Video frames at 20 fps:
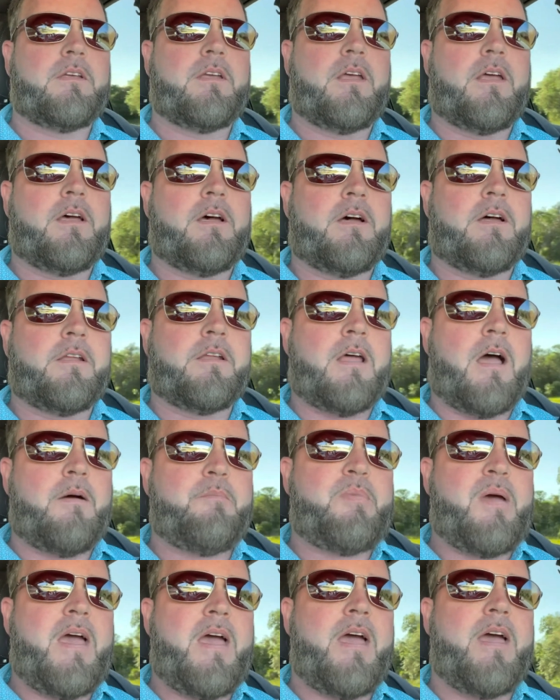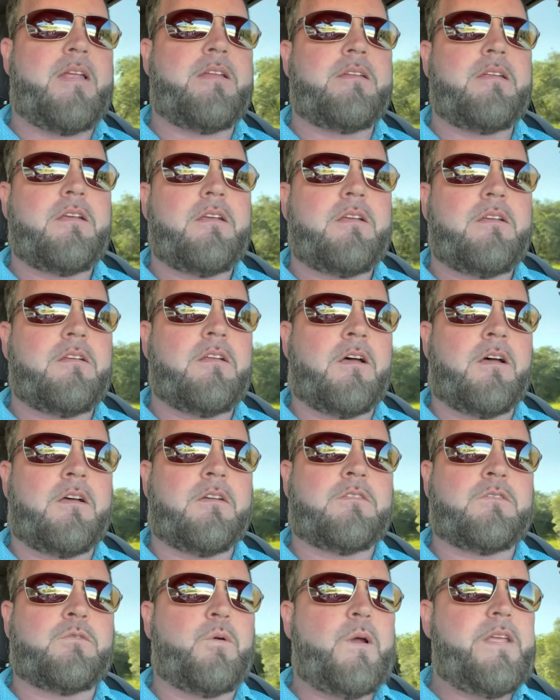Not bad.
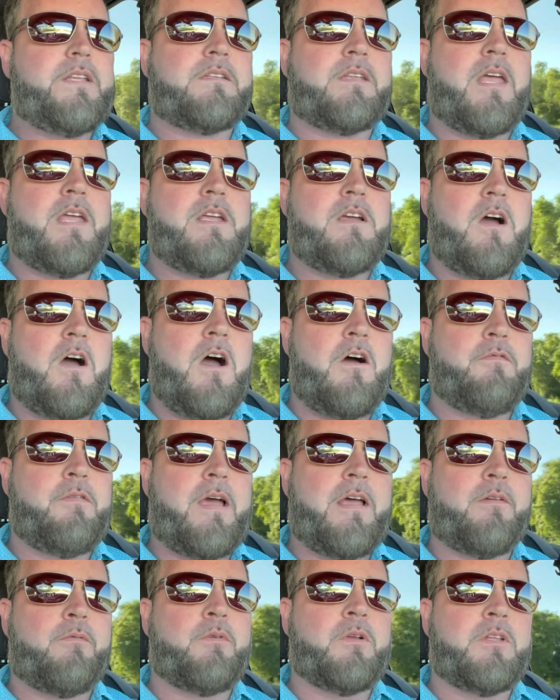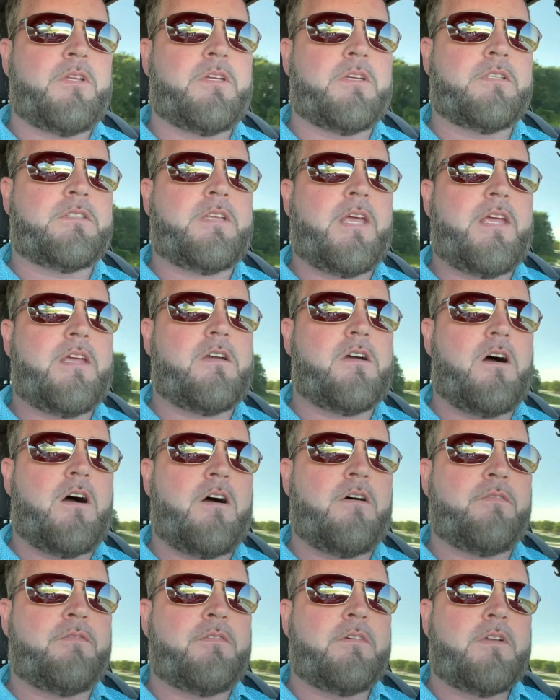Sweet takeoff. Had a really good
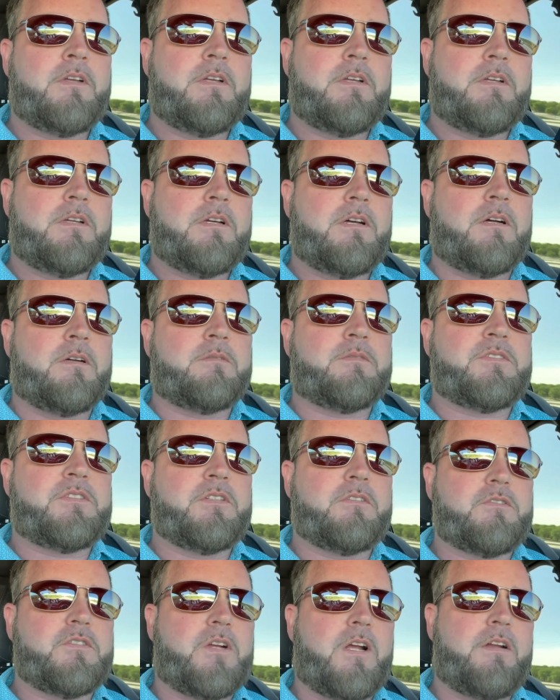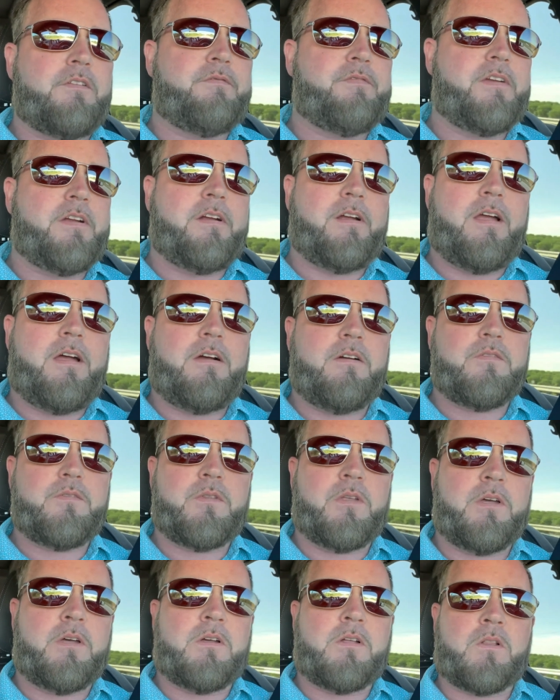takeoff. Still trying to figure
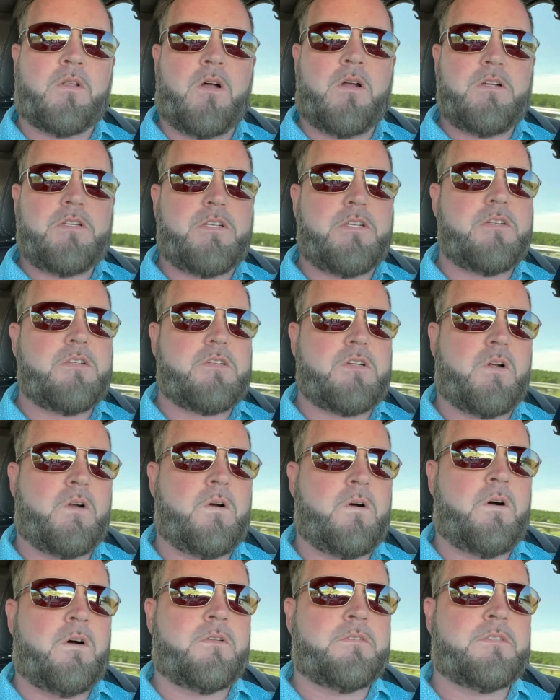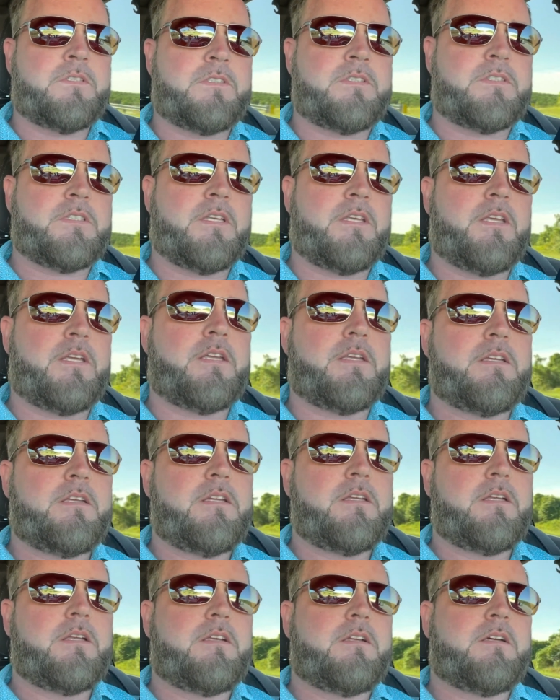out the launch control on this thing.
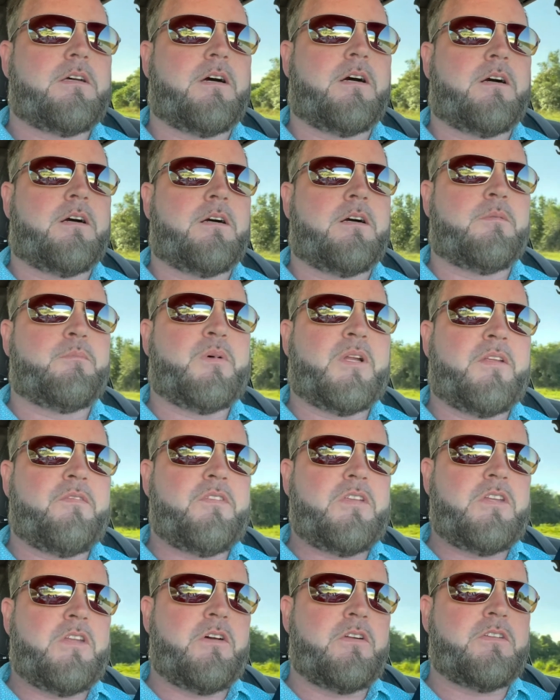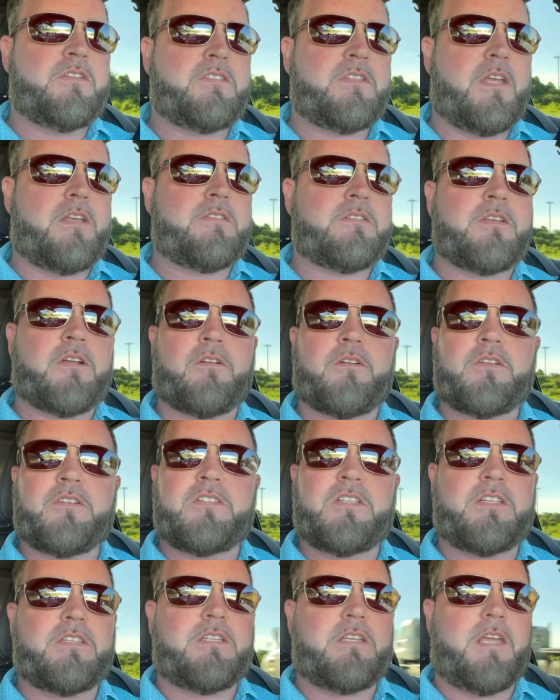But if you notice that 0 to
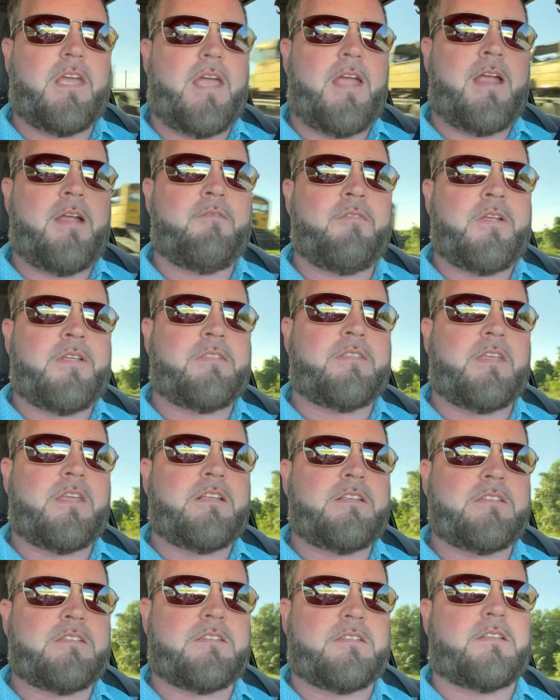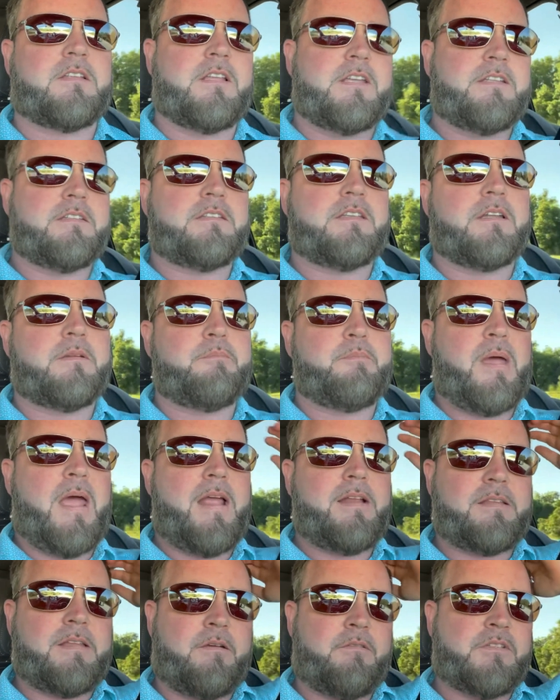60, everything slid to the
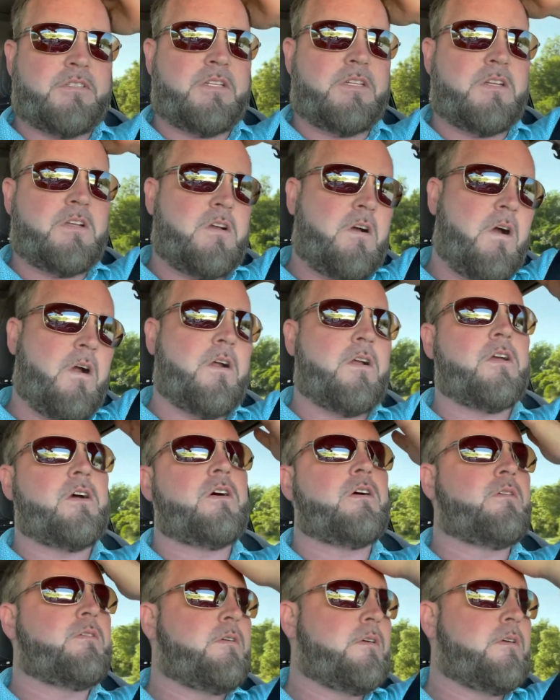back that was in the cargo.